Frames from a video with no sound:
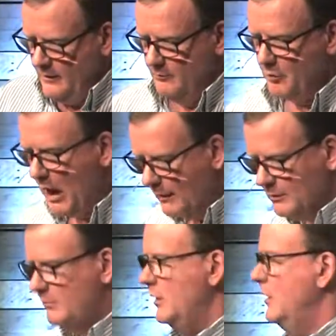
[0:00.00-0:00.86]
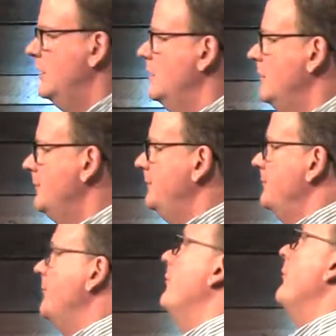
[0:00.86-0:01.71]
Problem?
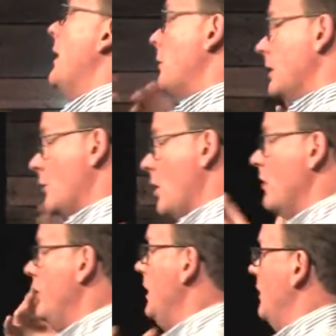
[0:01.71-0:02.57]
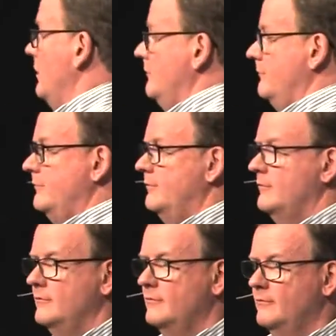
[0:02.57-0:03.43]
They were at the wrong theater.
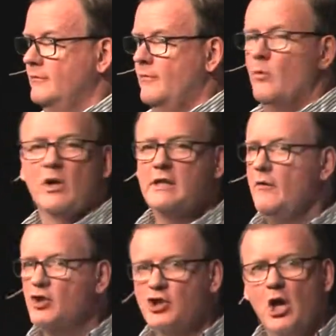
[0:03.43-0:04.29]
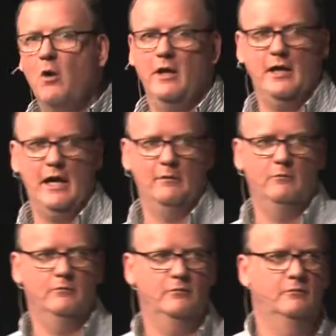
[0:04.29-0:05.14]
Wasn't even showing that.
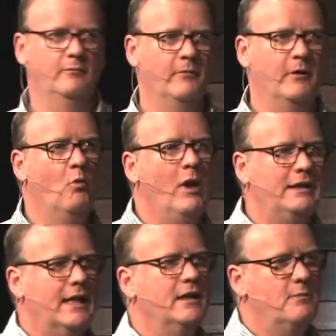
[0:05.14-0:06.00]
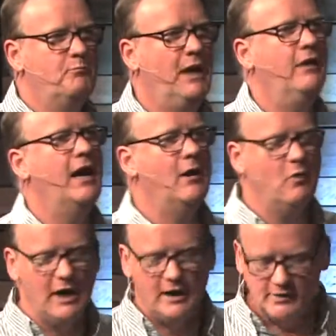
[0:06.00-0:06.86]
We tend to be that
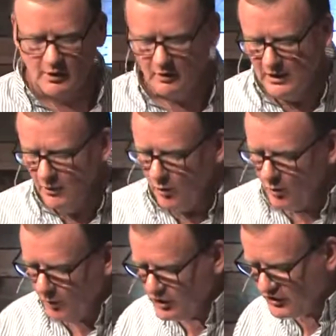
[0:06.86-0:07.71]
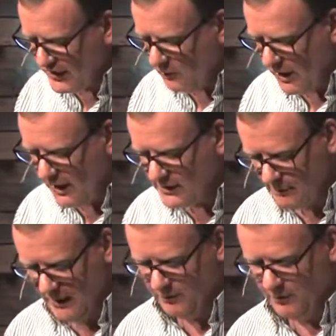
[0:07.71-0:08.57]
way. So we're, we're just that way as
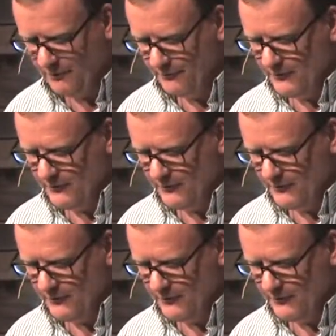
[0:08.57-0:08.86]
people.